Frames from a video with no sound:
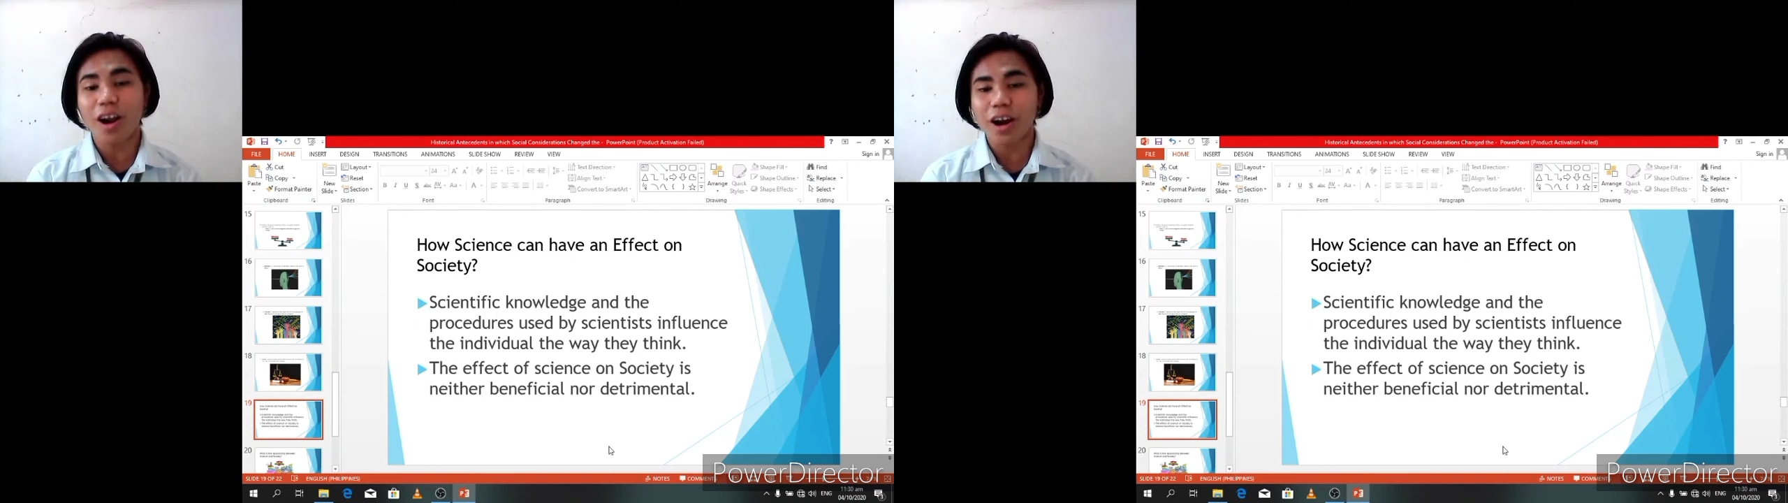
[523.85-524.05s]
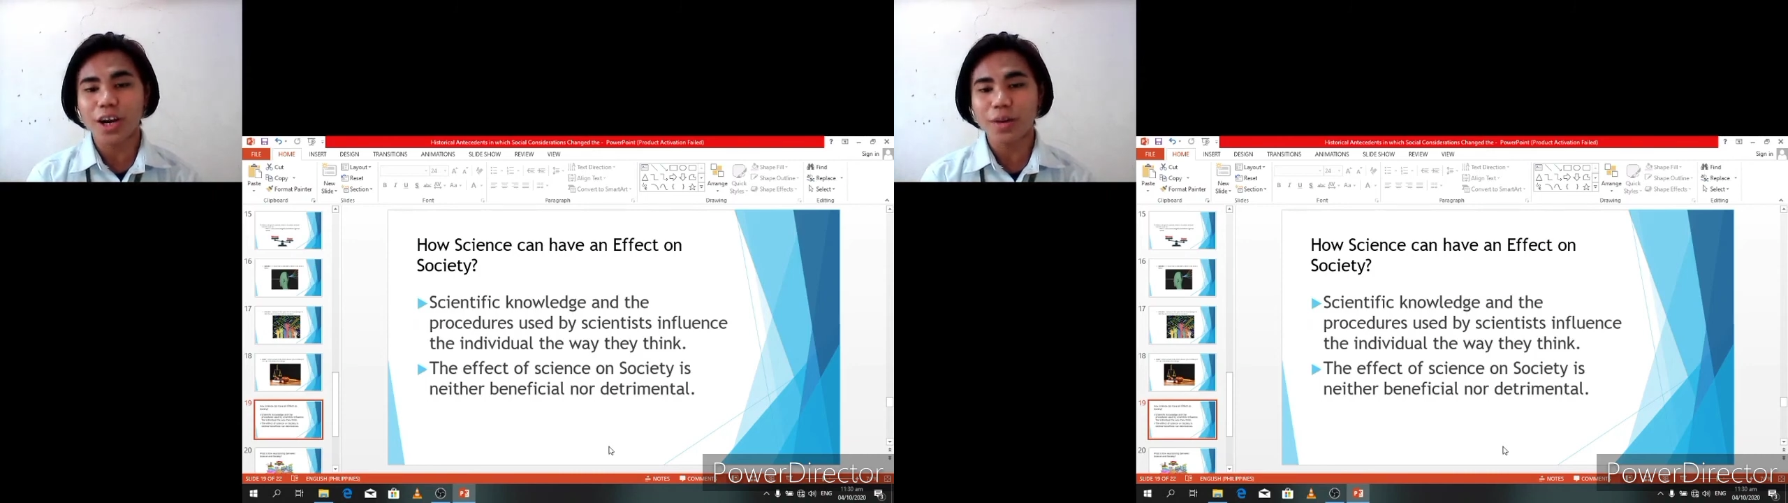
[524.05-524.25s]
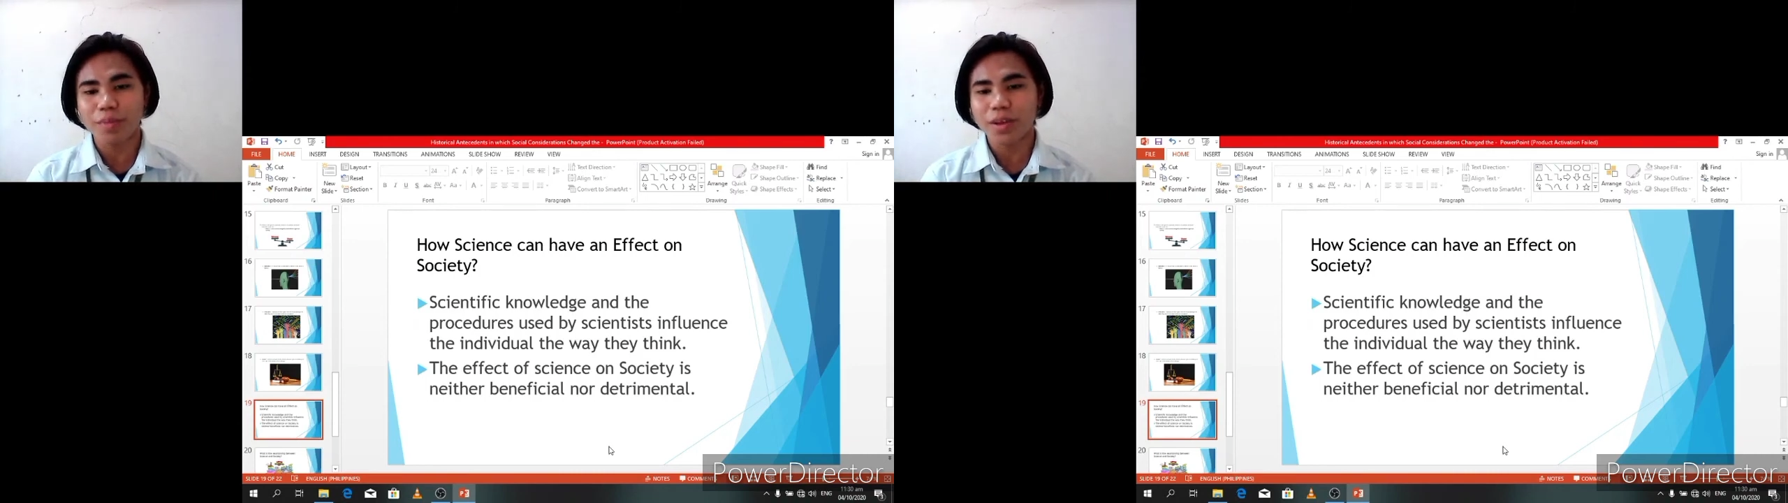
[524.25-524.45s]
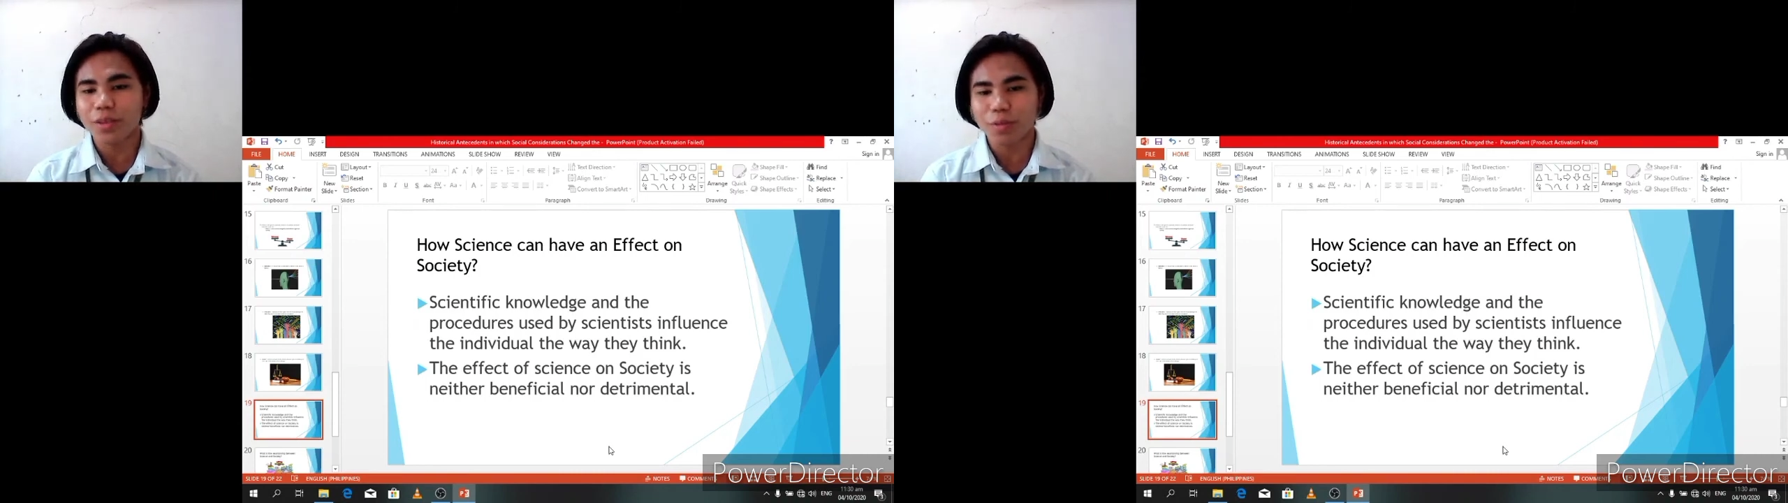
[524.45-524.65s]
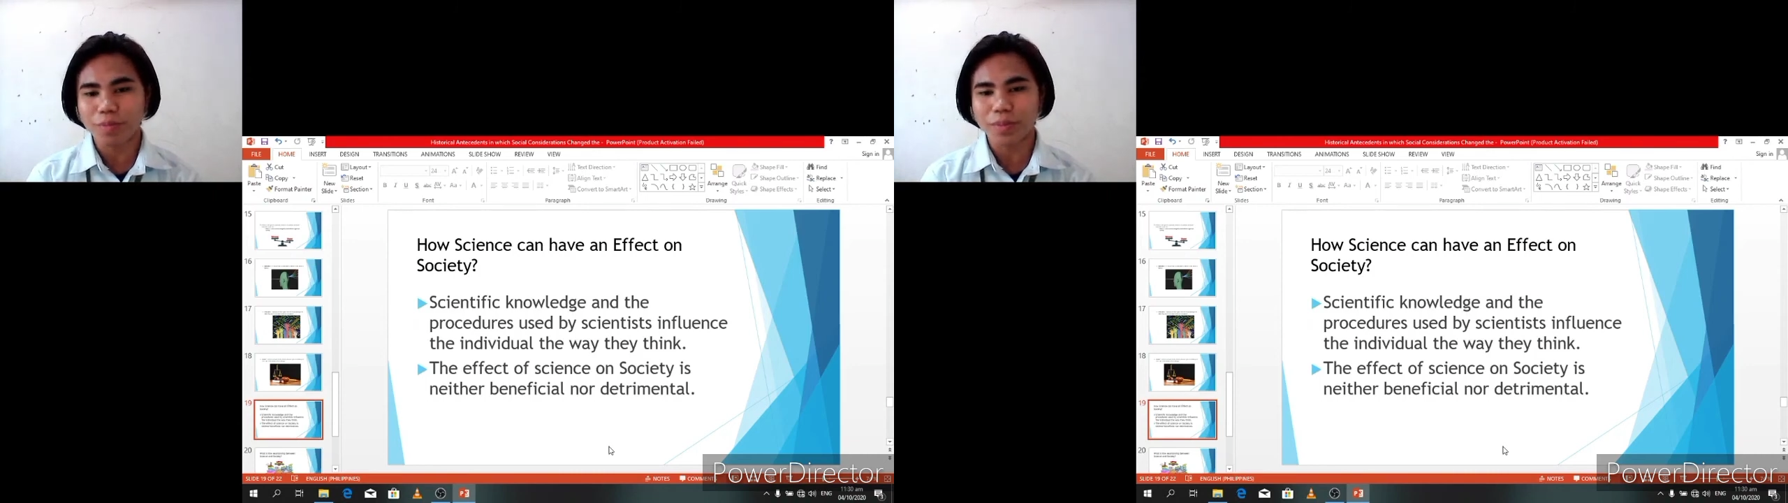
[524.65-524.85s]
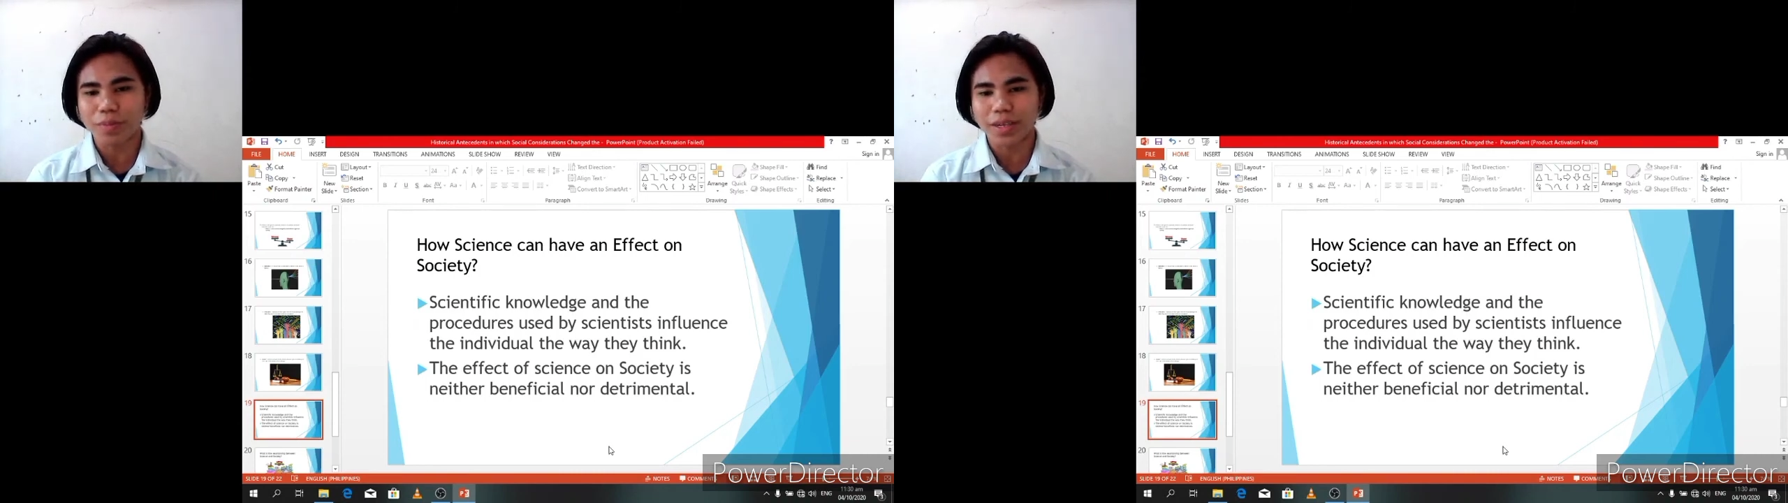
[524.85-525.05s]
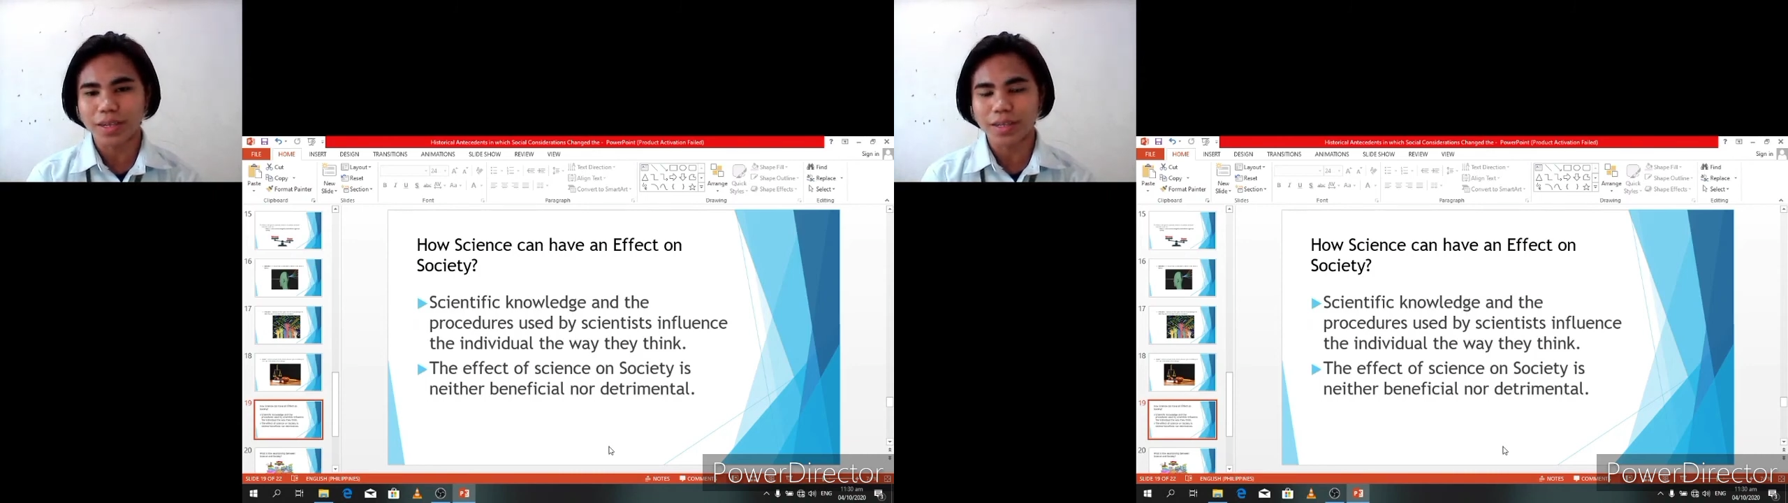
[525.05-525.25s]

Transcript: harm the people.